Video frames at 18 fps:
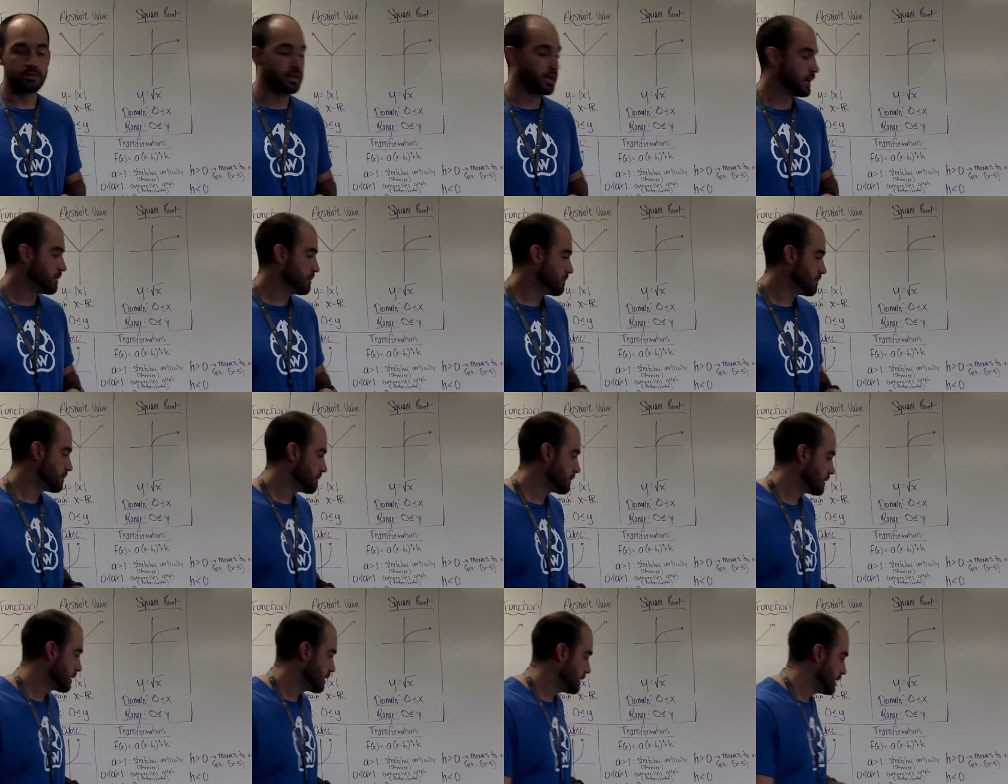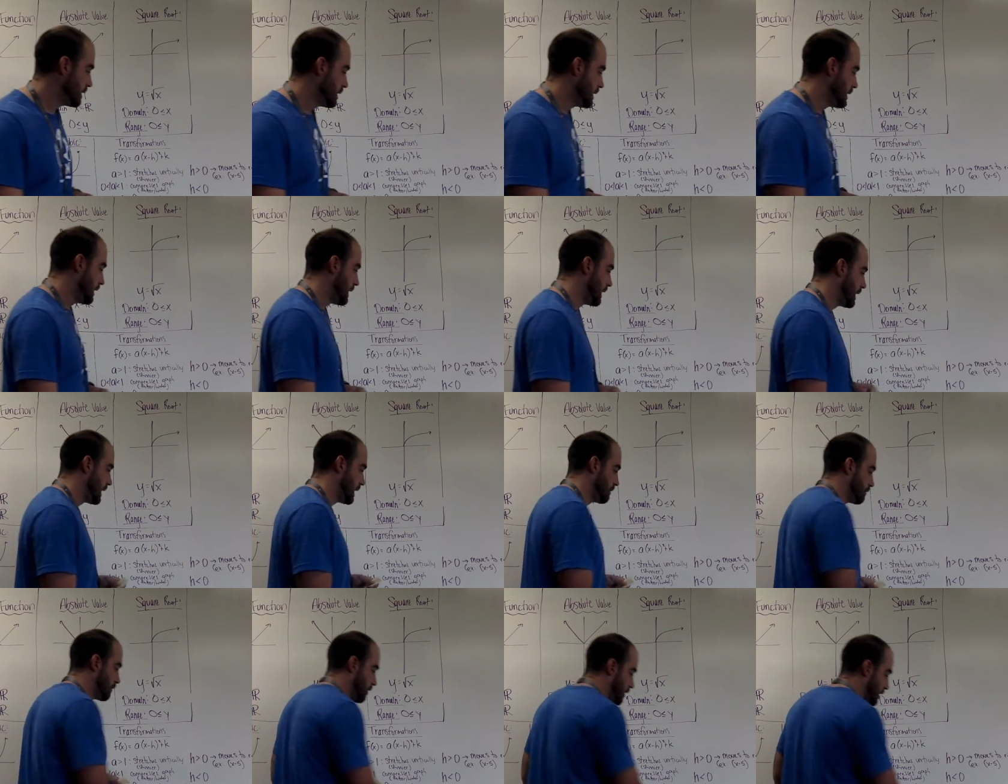Okay.
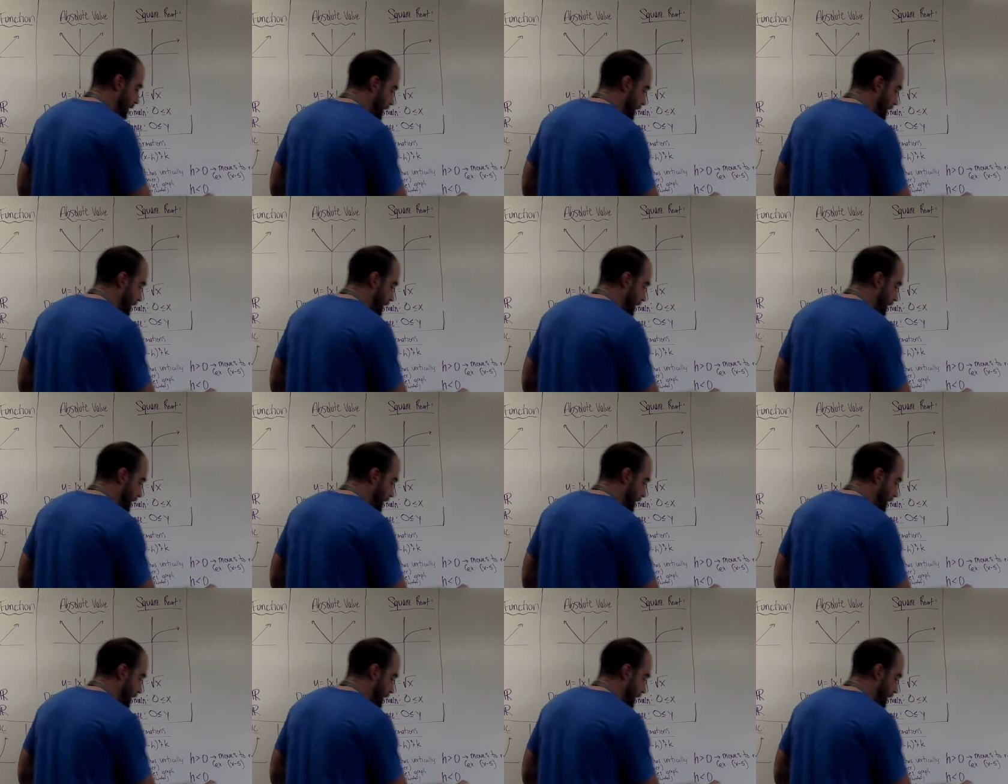For our